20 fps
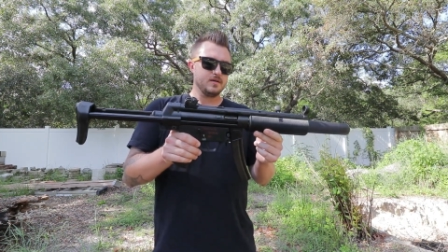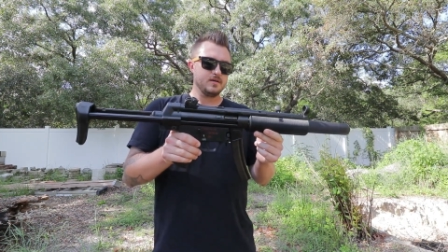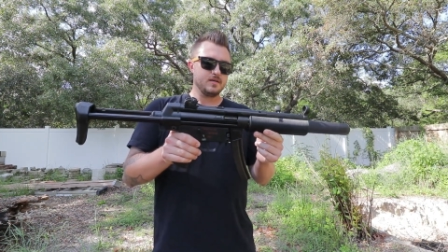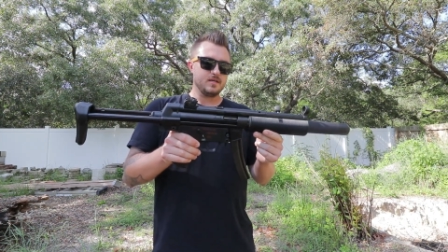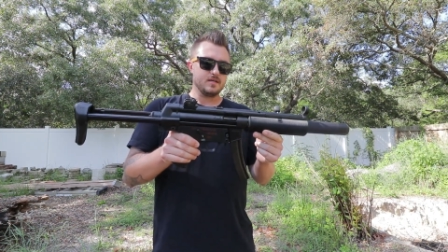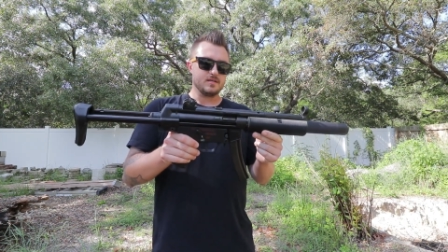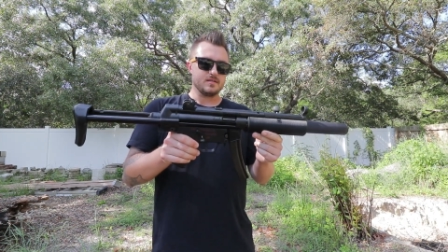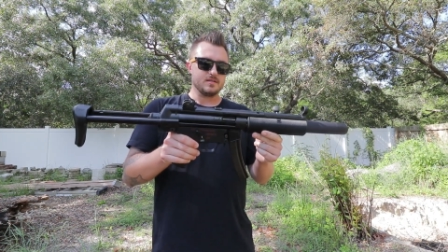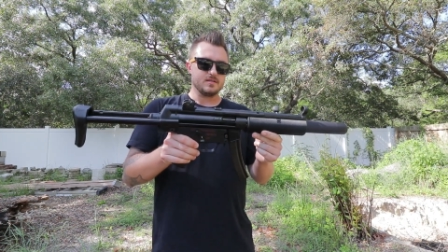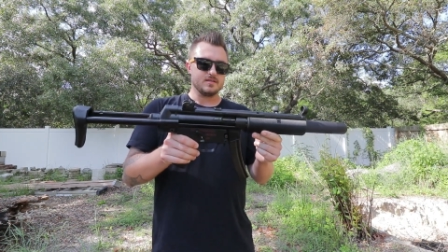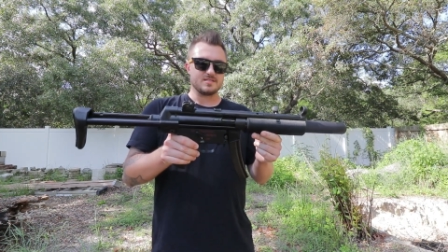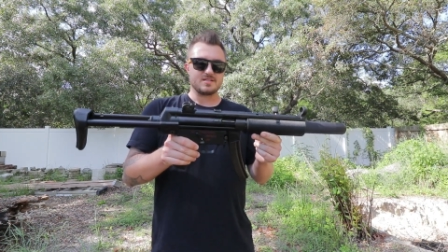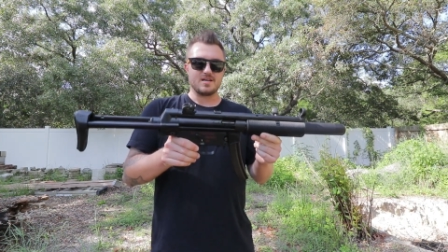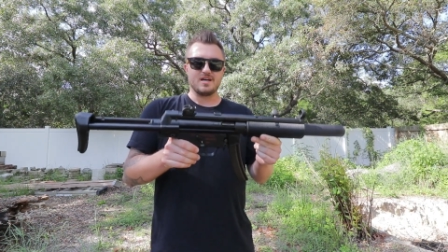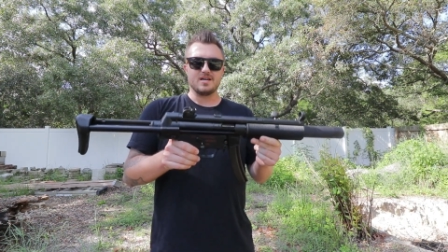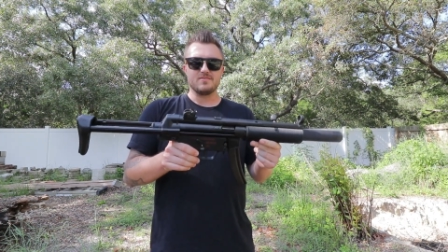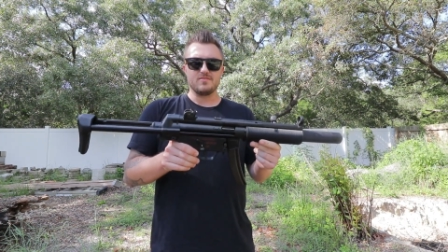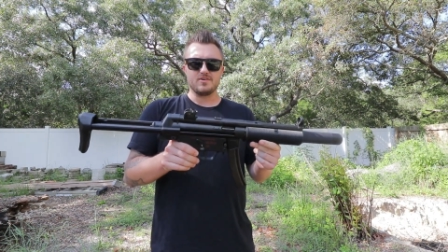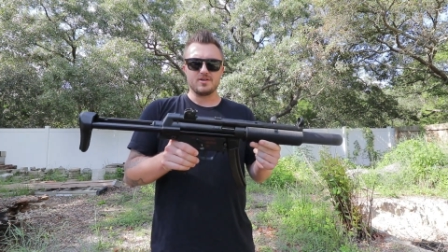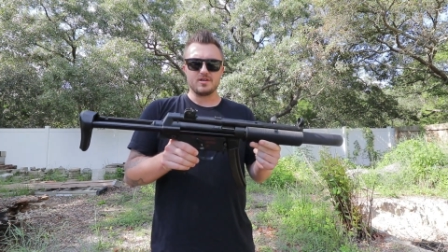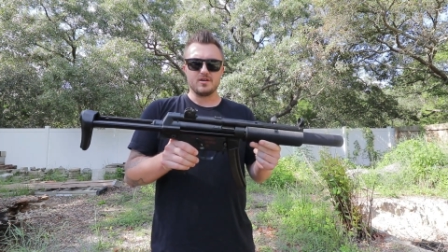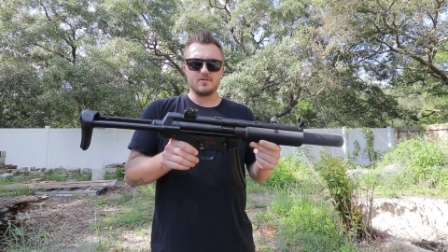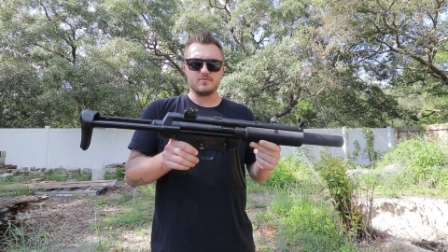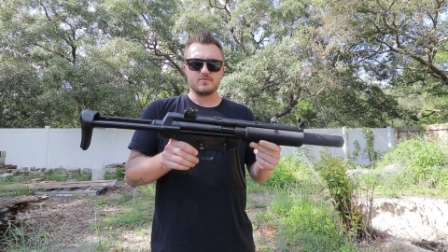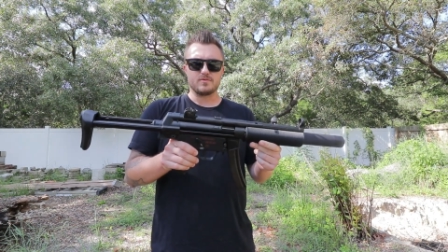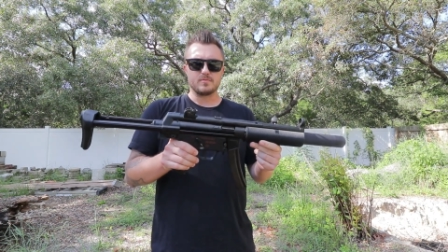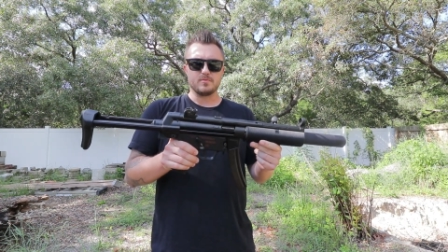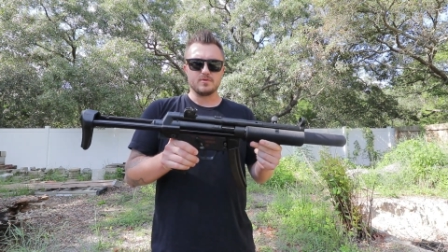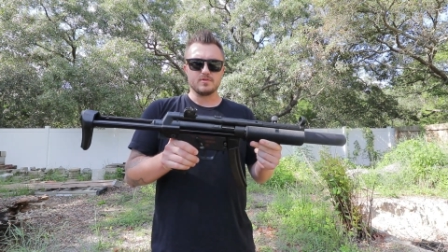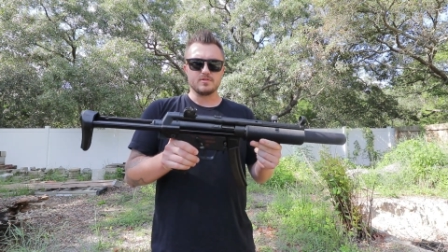it, it's kind of
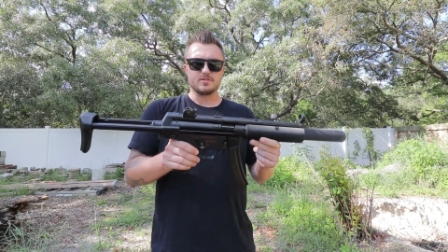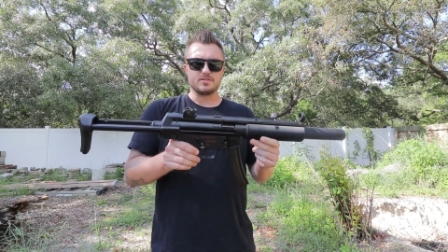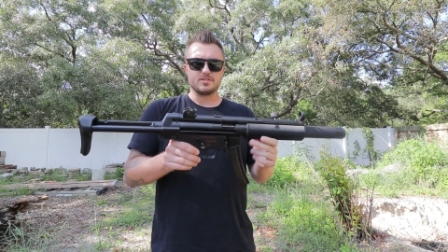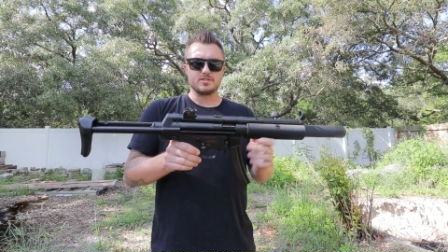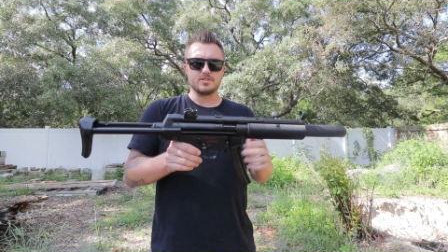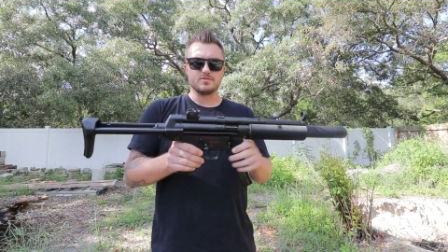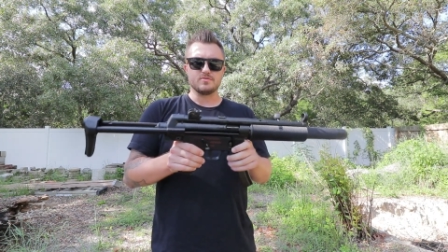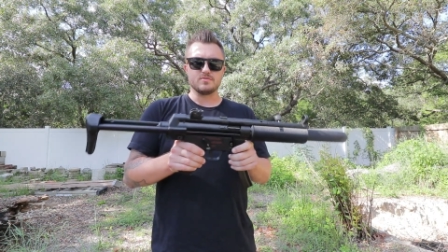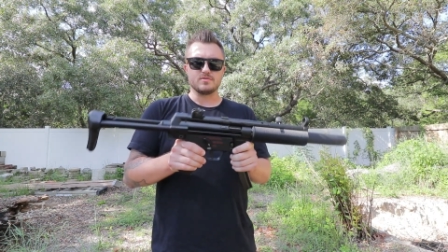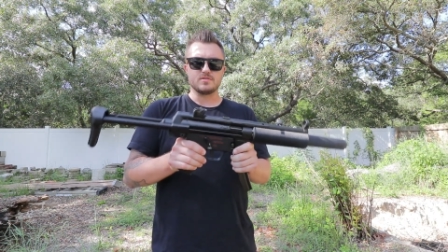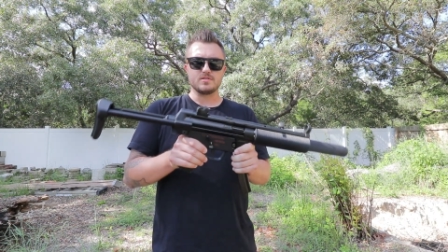uncomfortable to shoot.